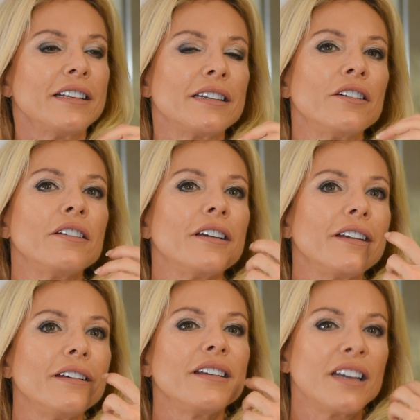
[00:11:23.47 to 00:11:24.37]
So,
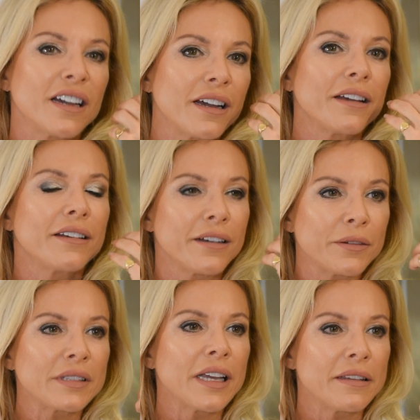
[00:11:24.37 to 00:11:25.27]
yeah, I
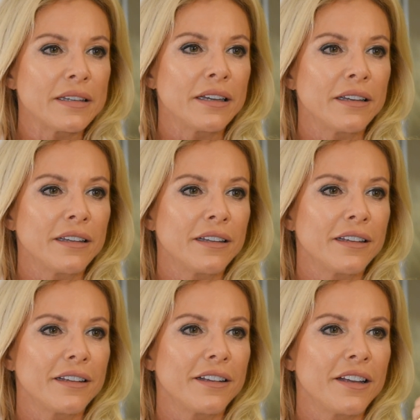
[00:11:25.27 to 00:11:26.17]
was getting...
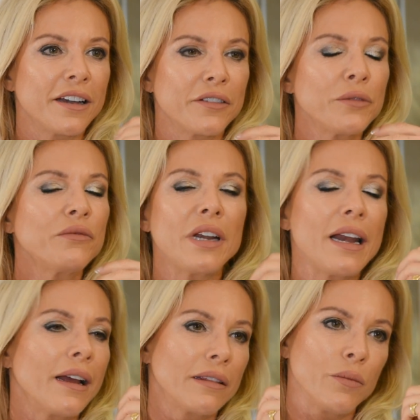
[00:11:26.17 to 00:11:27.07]
Yeah, I don't really
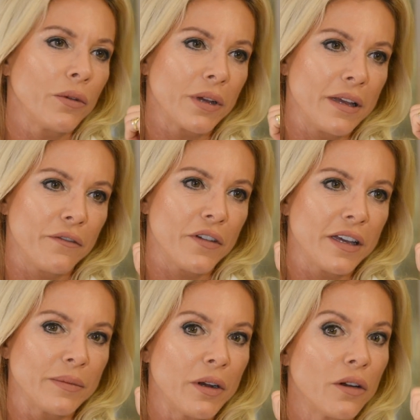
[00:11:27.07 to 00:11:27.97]
like the bulking
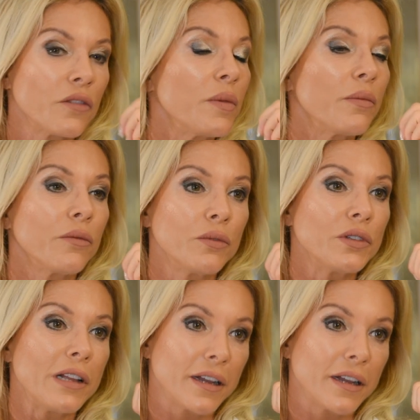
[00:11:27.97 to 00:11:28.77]
phase, but a lot of people would